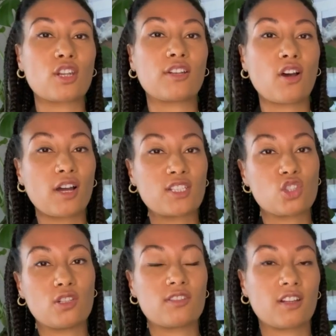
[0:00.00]
and I
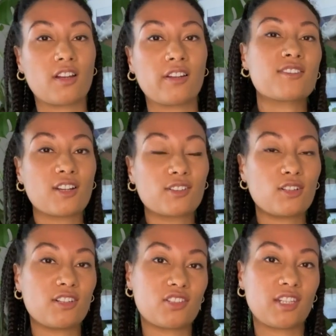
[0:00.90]
tutor
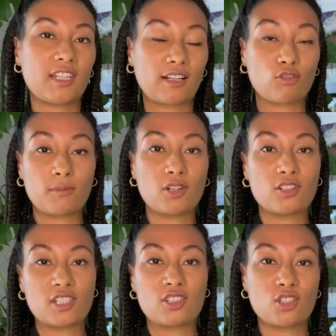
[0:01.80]
psychology and
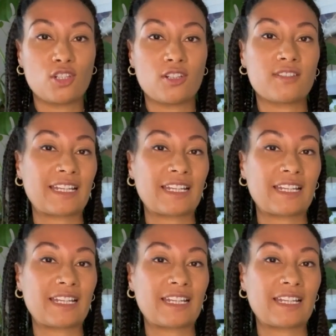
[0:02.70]
criminology students,